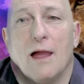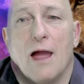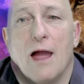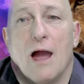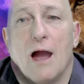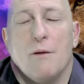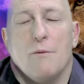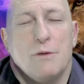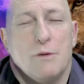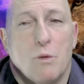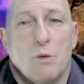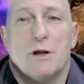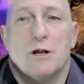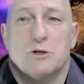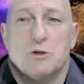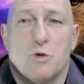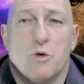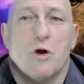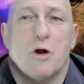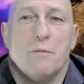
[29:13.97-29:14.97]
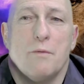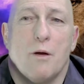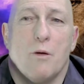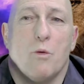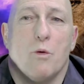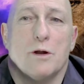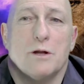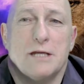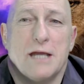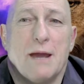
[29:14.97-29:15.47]
and we want to talk about
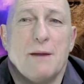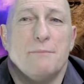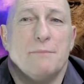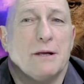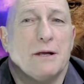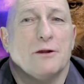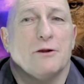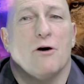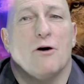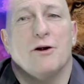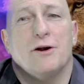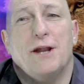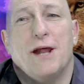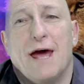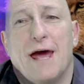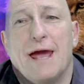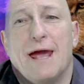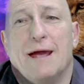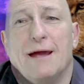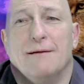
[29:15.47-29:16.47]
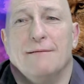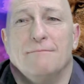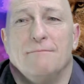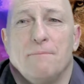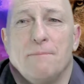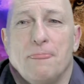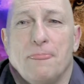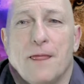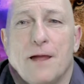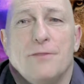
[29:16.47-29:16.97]
what's happening in our day
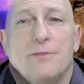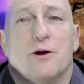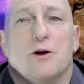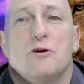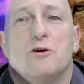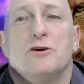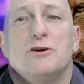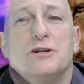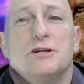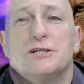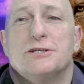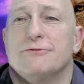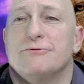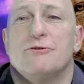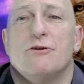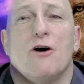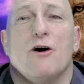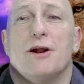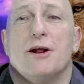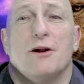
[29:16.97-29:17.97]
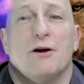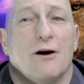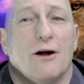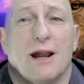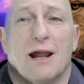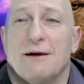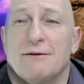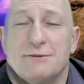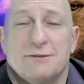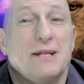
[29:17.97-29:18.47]
and the goodness of God in our
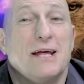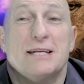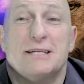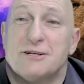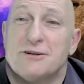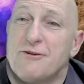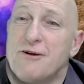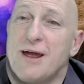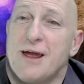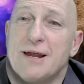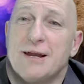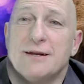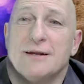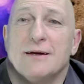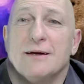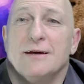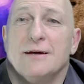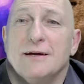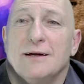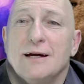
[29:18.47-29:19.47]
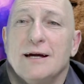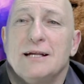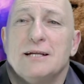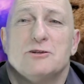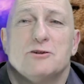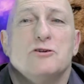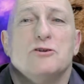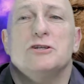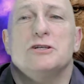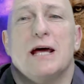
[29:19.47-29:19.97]
lives? And that's great. And it's
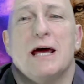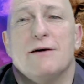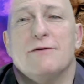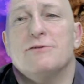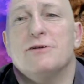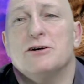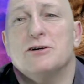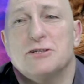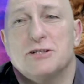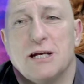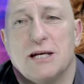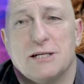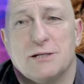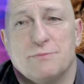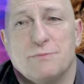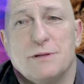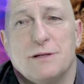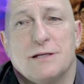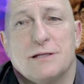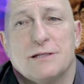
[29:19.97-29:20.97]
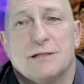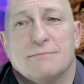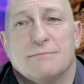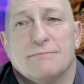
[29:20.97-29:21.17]
good to have those testimonies.